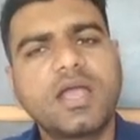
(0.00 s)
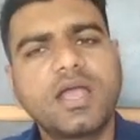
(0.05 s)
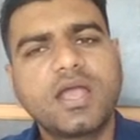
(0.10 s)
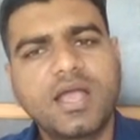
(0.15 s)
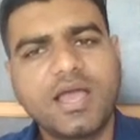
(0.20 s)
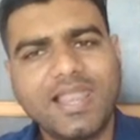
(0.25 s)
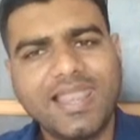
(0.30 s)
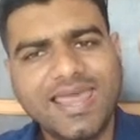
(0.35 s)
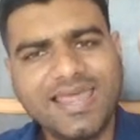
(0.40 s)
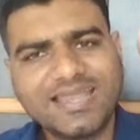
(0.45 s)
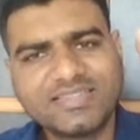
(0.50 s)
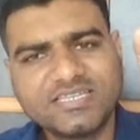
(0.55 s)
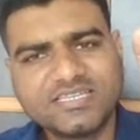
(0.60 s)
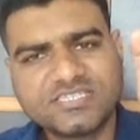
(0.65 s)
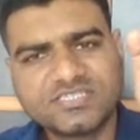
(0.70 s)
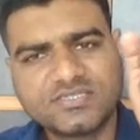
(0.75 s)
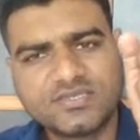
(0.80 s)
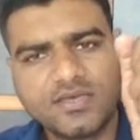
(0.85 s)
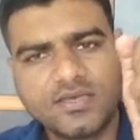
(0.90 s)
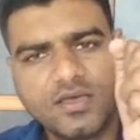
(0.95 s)
collect
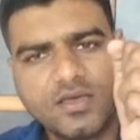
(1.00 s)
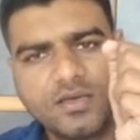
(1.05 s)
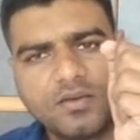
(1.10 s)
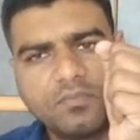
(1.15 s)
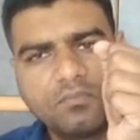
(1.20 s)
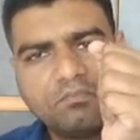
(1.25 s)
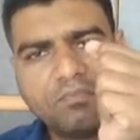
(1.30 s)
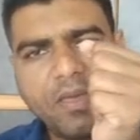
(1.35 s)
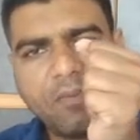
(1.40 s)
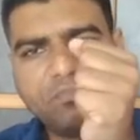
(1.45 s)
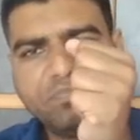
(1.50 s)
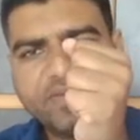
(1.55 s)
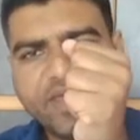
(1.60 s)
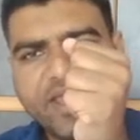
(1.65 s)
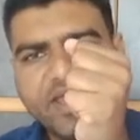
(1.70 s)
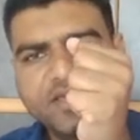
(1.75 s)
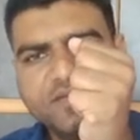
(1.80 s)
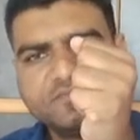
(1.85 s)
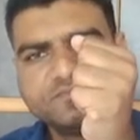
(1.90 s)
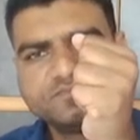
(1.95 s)
this
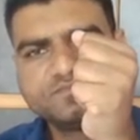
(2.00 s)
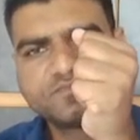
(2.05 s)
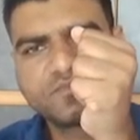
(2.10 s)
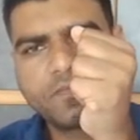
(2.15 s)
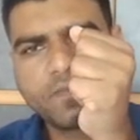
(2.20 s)
peptide,